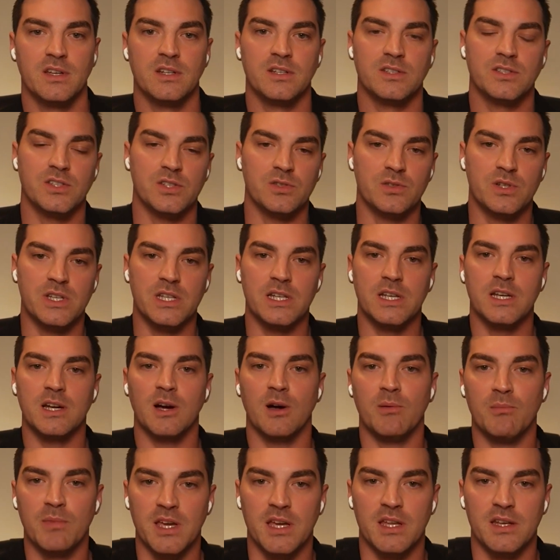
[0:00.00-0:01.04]
So you can
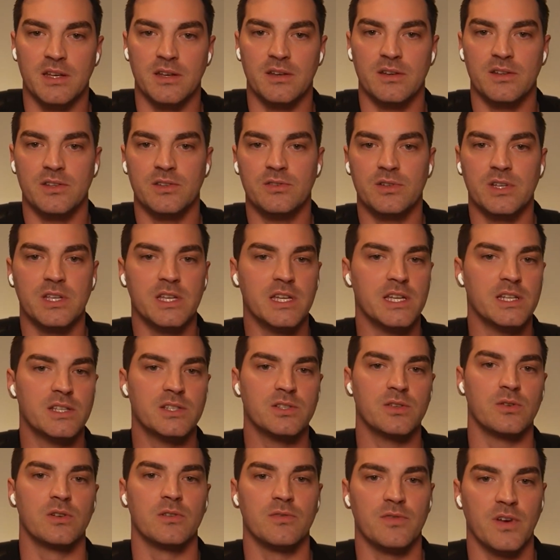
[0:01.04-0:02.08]
come in, you can get
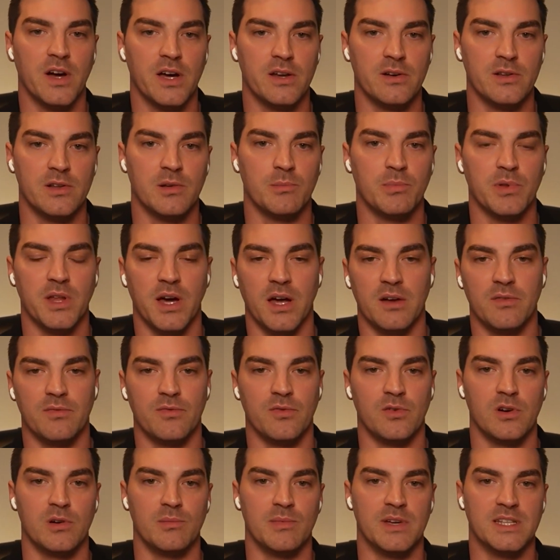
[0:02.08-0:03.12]
certified on the
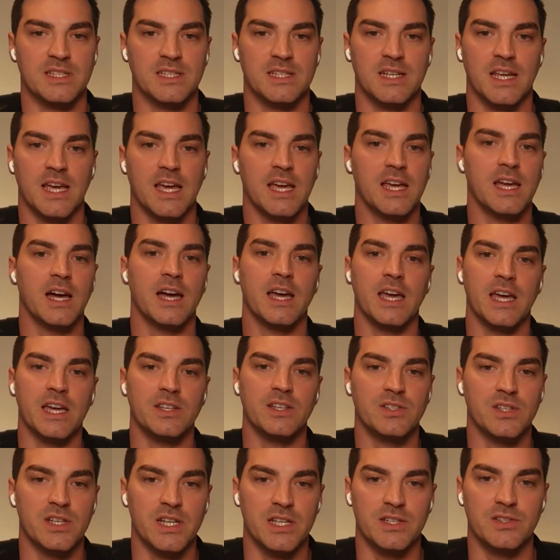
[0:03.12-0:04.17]
platform as an AI
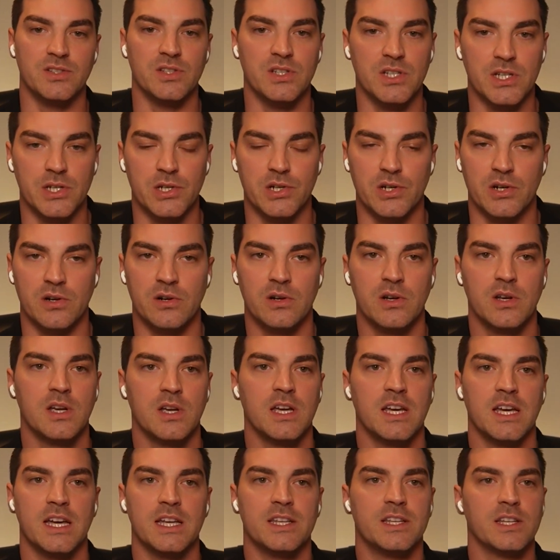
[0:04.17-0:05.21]
agent engineer.
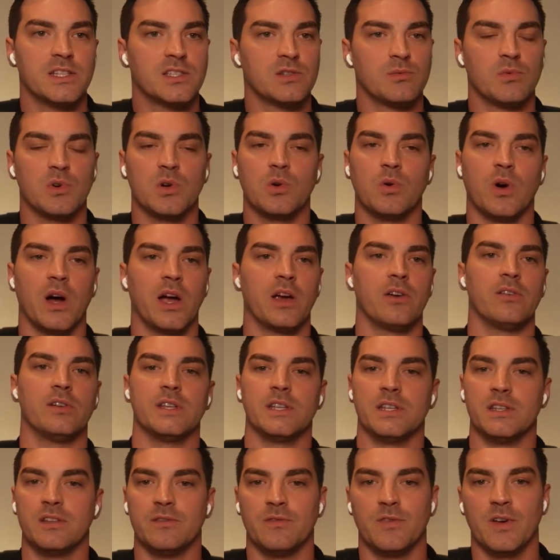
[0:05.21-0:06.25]
It doesn't require
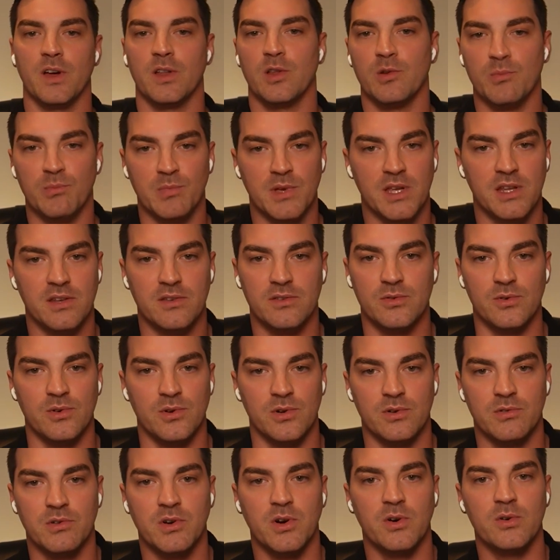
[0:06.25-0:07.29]
any development
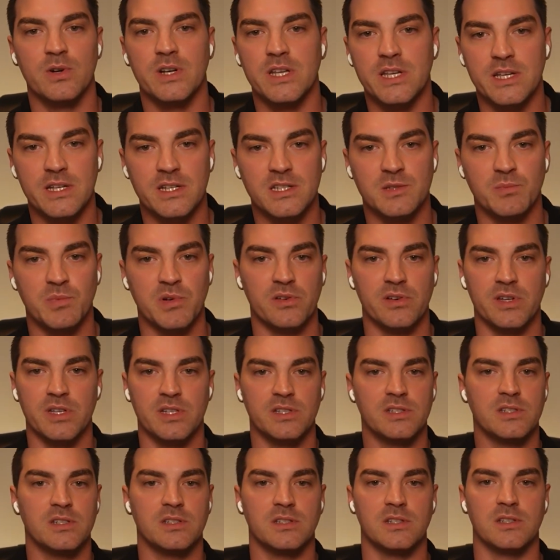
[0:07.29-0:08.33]
or coding
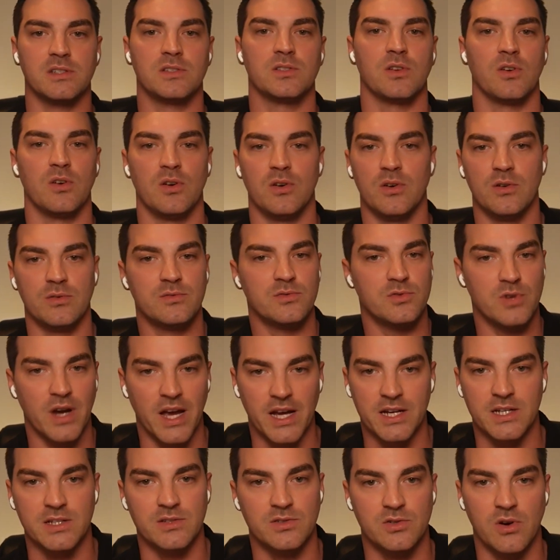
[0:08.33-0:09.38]
experience because it's all
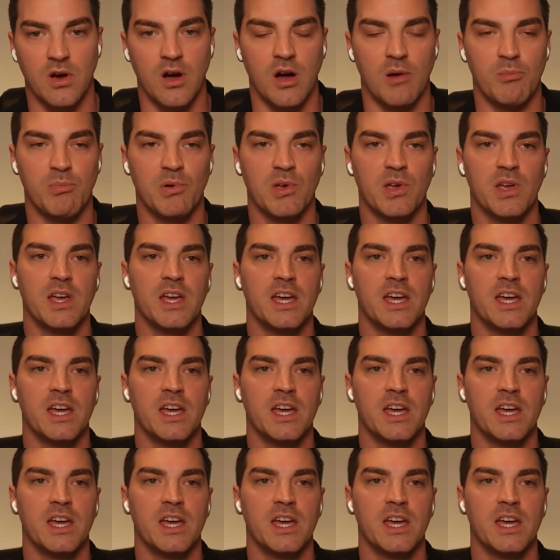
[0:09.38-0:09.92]
drag and drop.